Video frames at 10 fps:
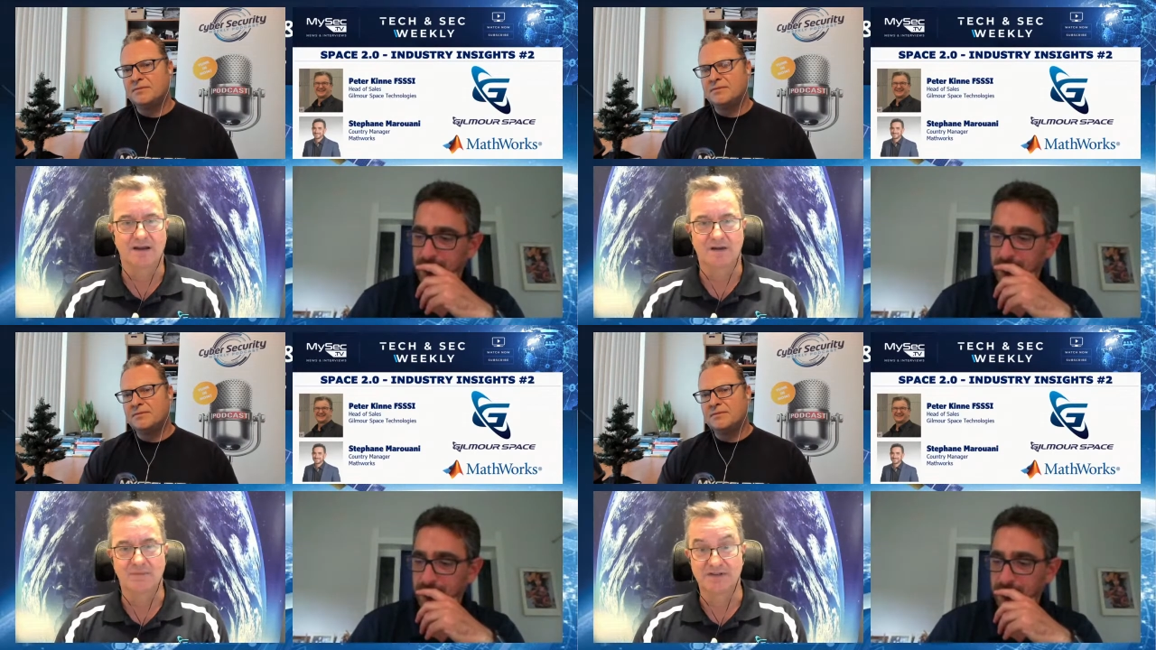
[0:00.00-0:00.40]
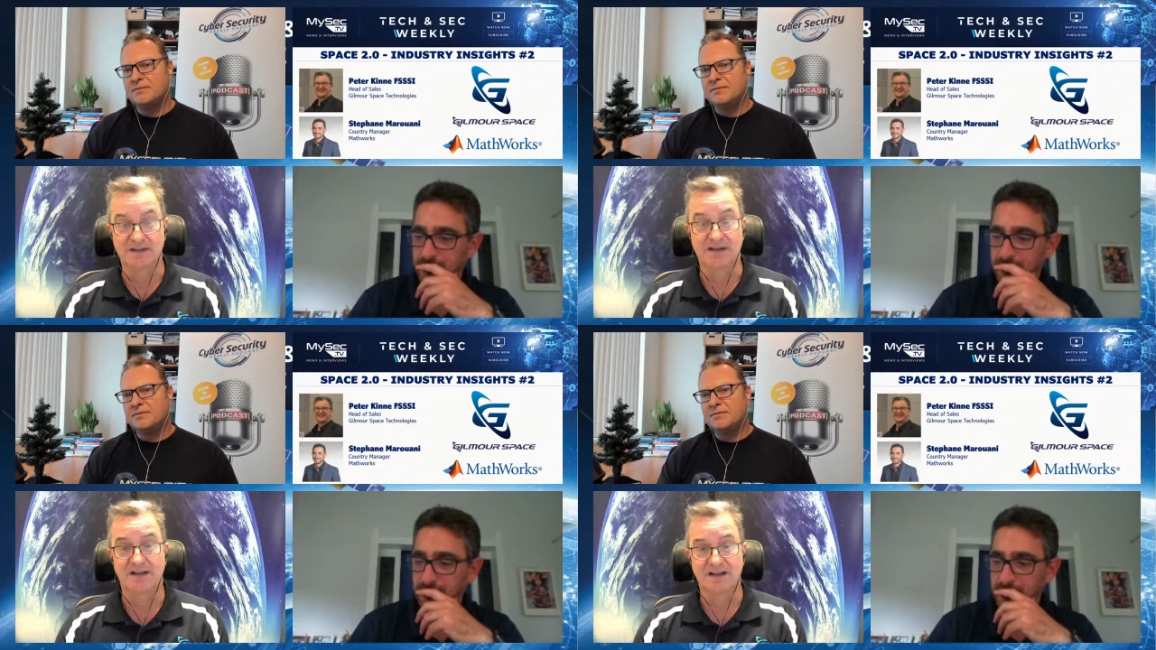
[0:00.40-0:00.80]
Speaker 1: in a
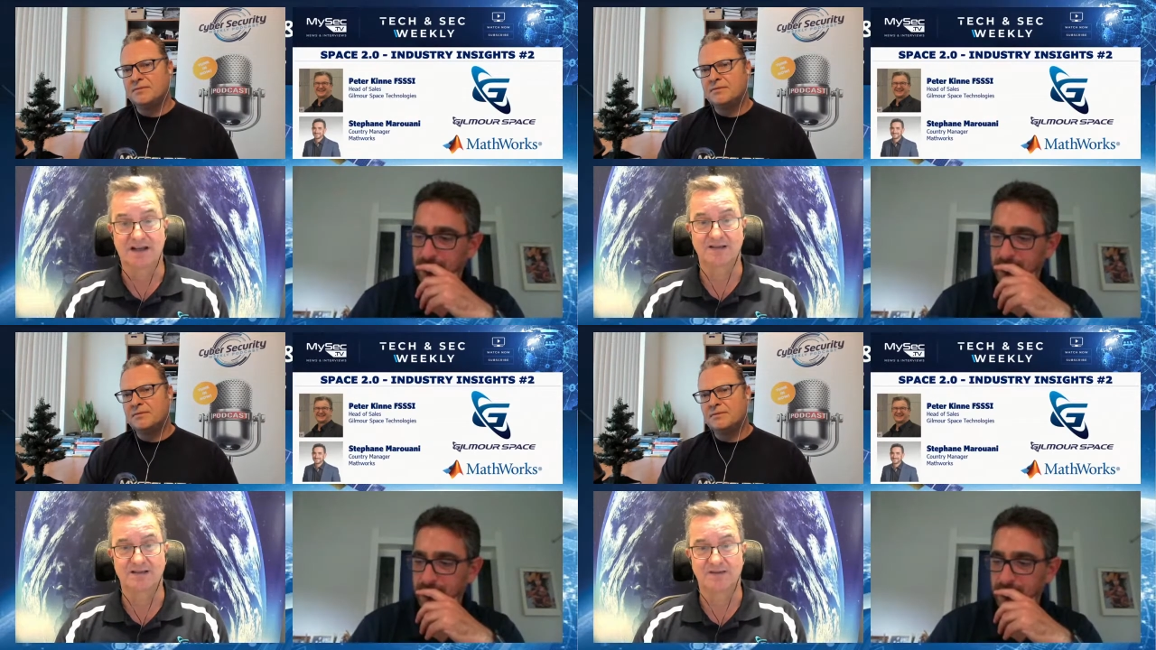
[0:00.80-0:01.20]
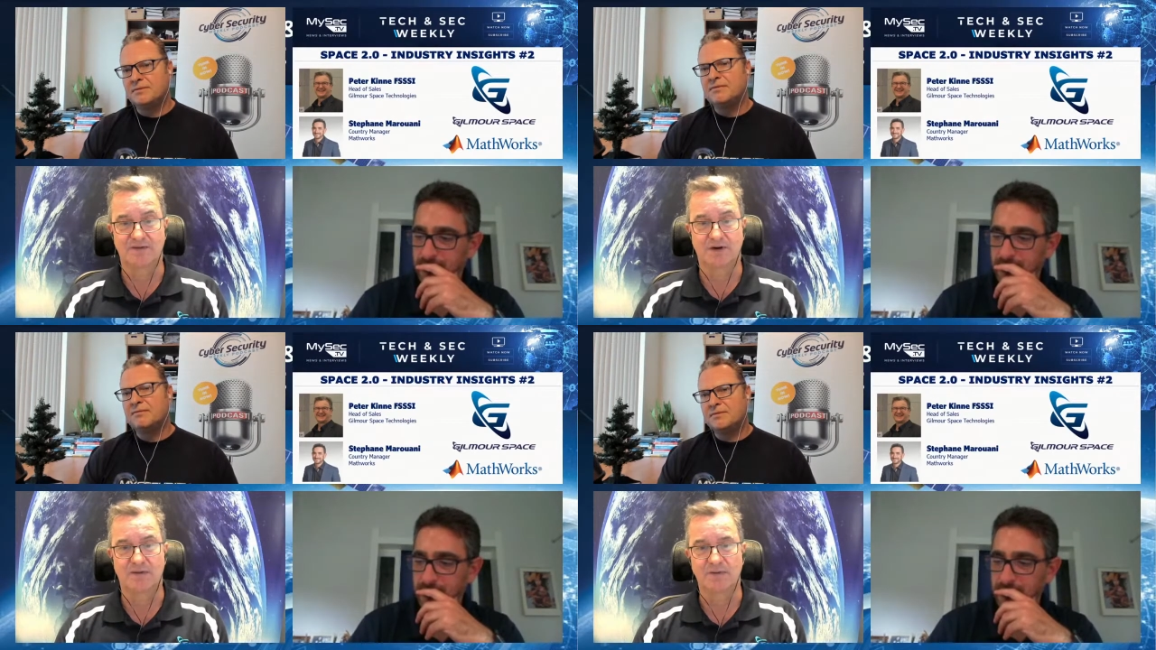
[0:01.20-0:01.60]
particularly nasty
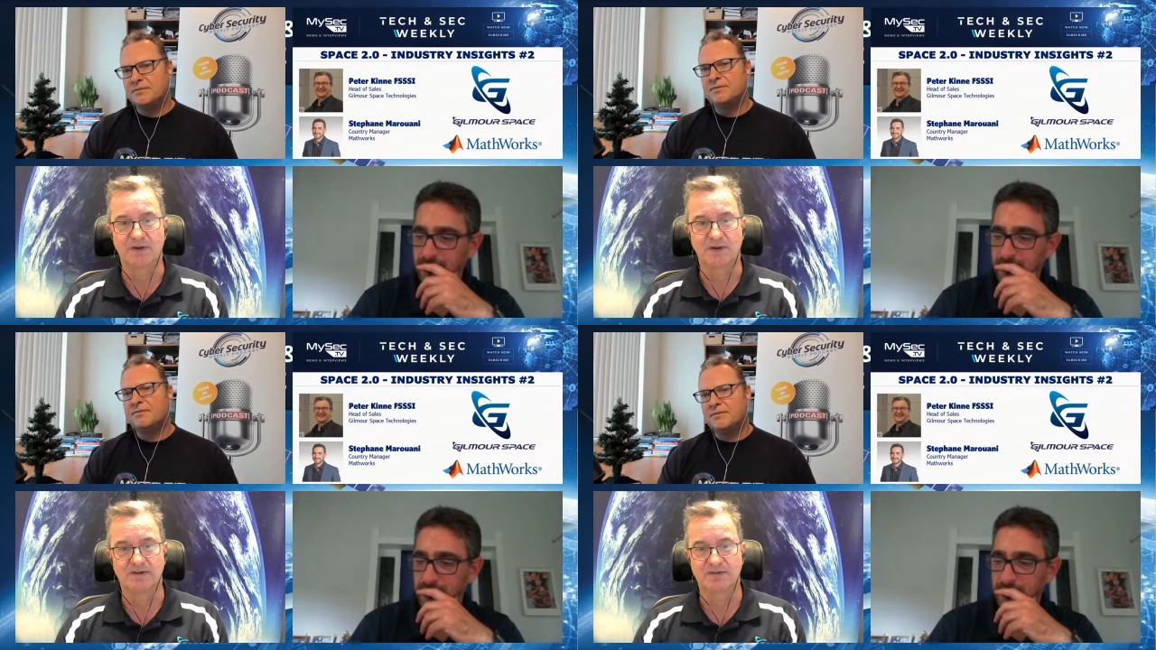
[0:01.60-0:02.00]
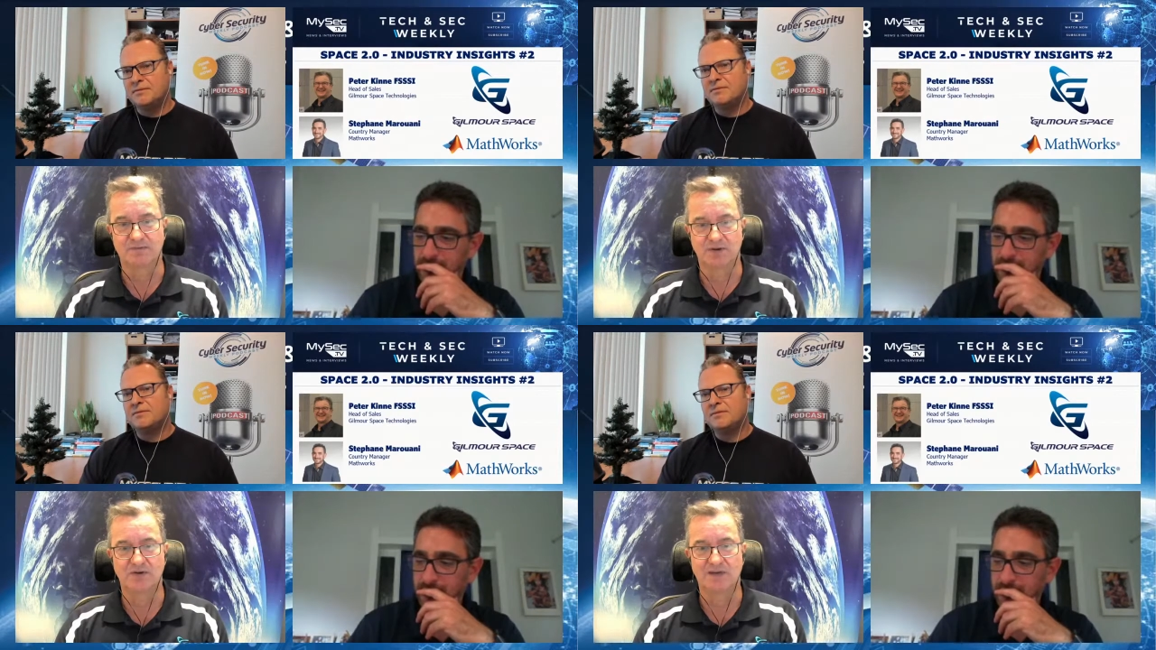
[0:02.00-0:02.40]
environment because the
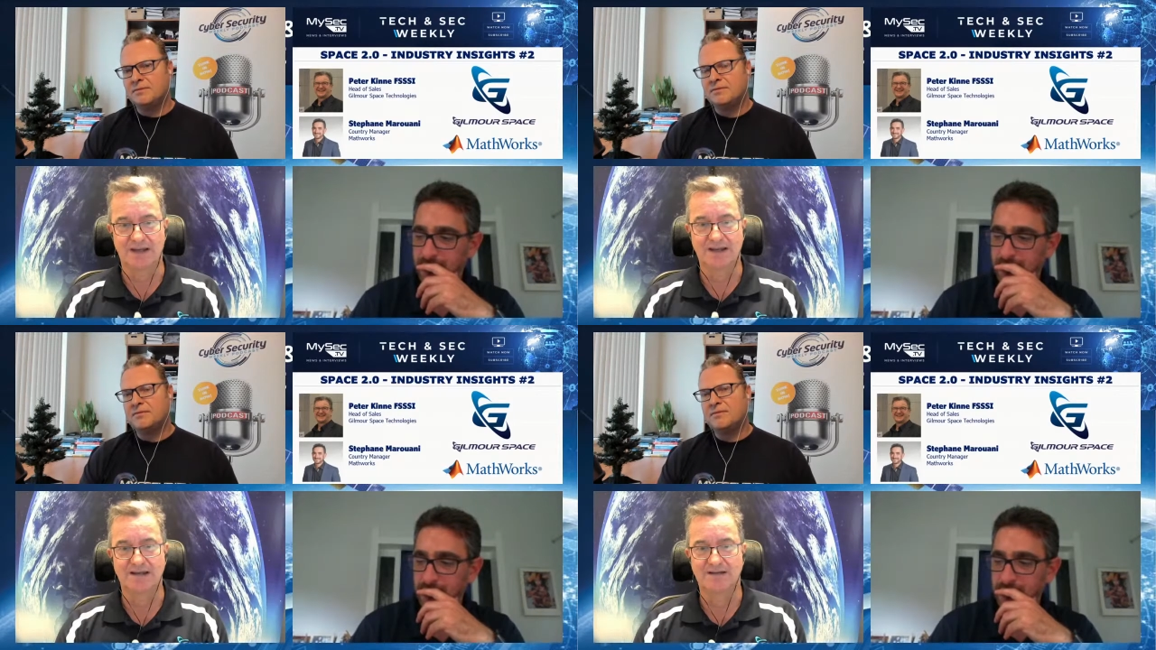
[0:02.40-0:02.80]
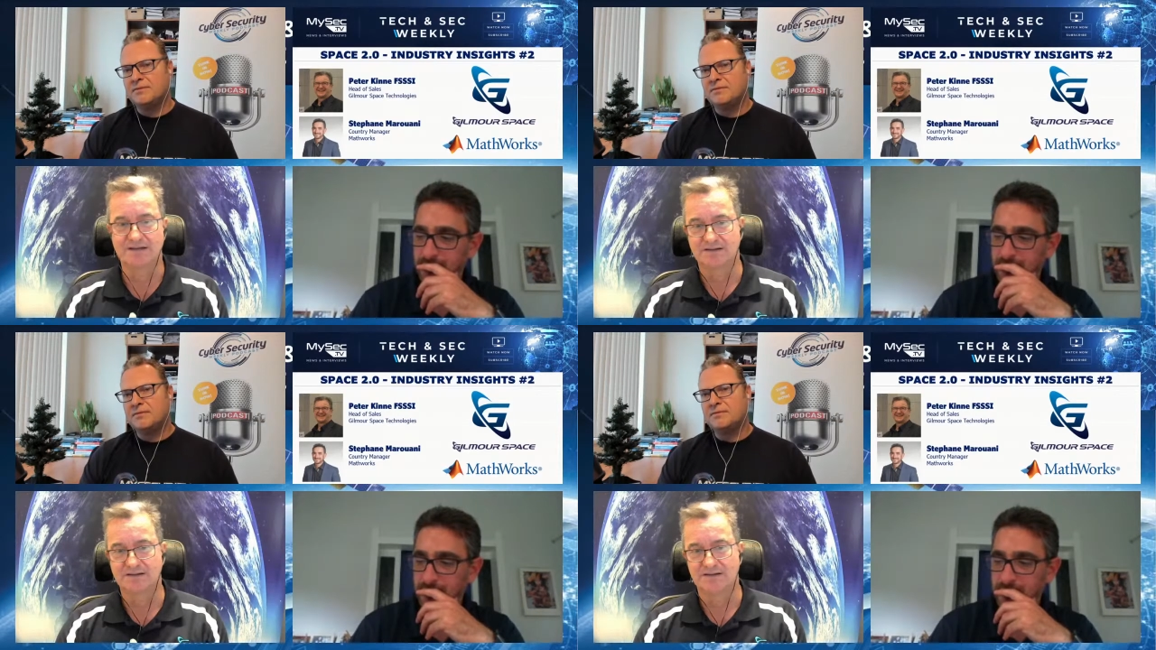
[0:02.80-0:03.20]
moon
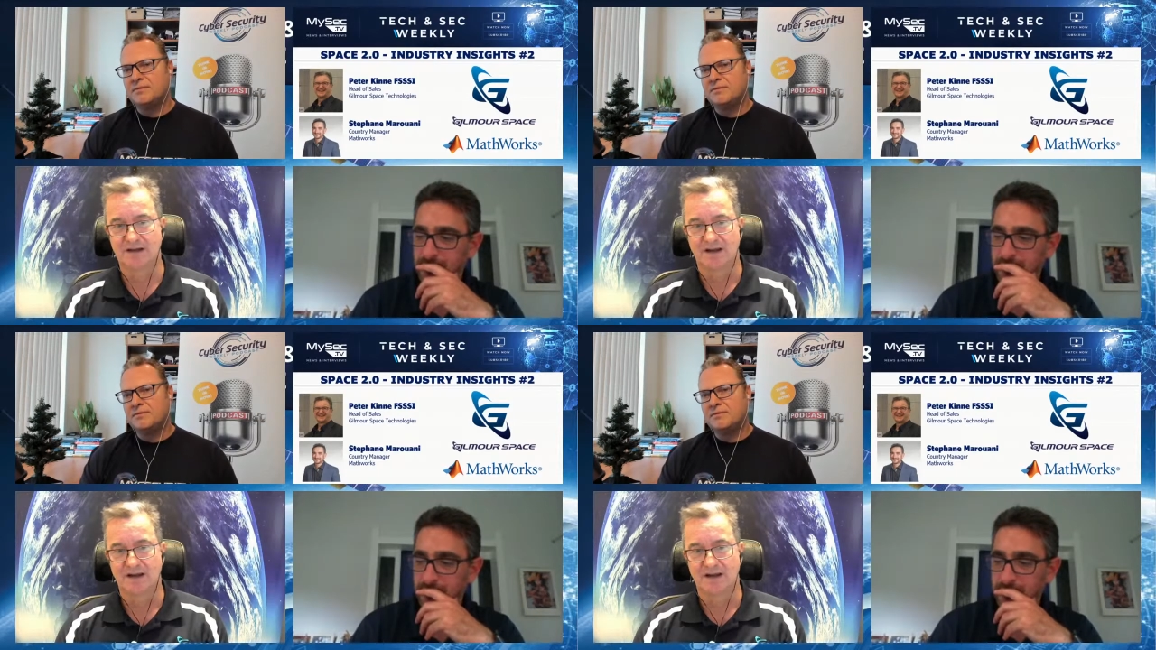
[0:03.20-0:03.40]
is